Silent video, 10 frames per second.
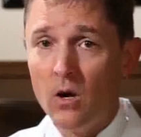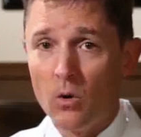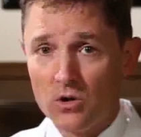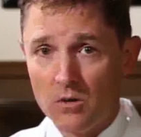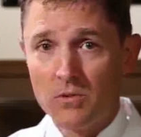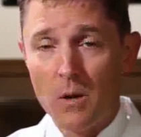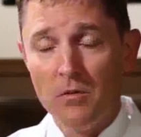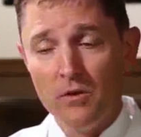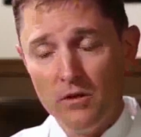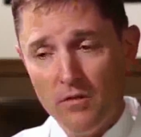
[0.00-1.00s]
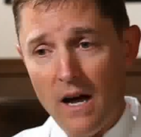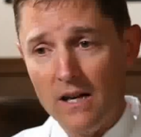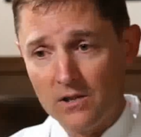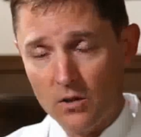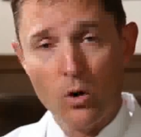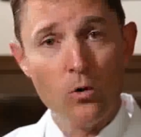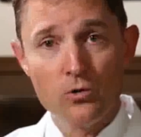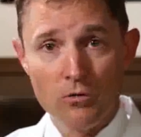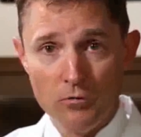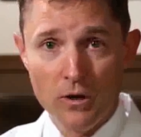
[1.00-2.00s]
or some type of a device that
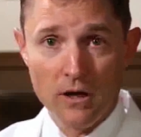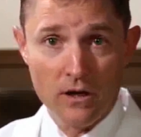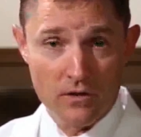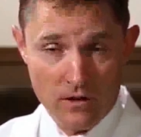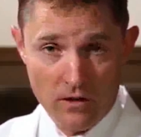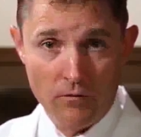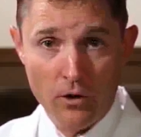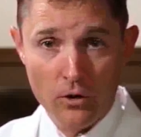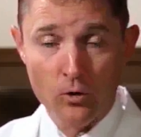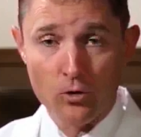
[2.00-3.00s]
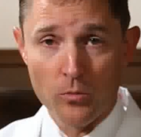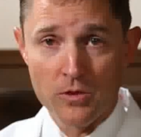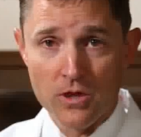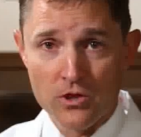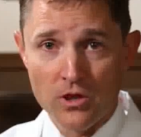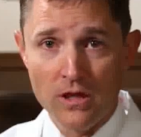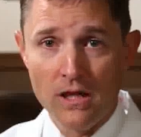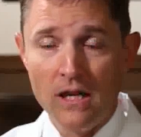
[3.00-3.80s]
holds your foot in a, in a very neutral position.